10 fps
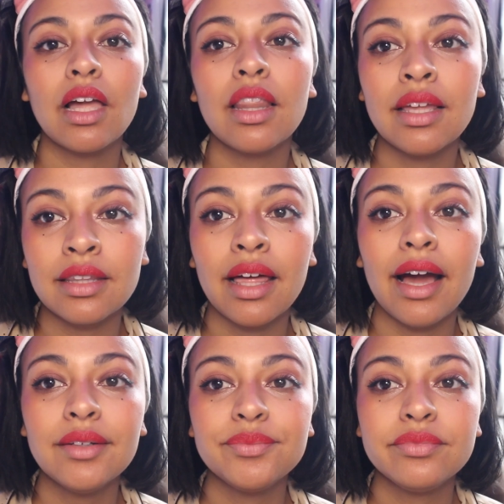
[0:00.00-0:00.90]
like
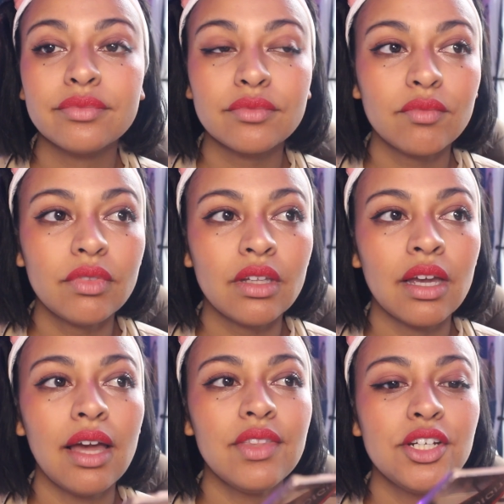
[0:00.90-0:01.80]
that.
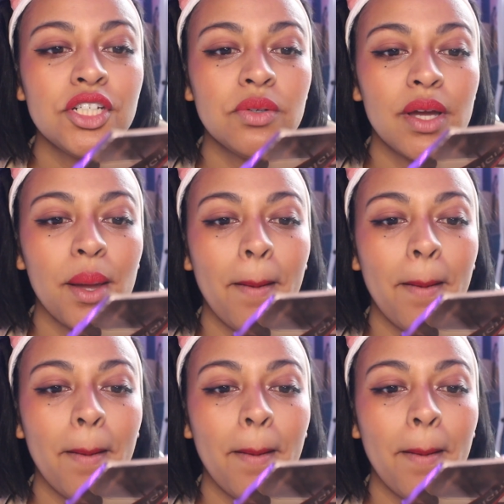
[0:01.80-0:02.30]
And then she went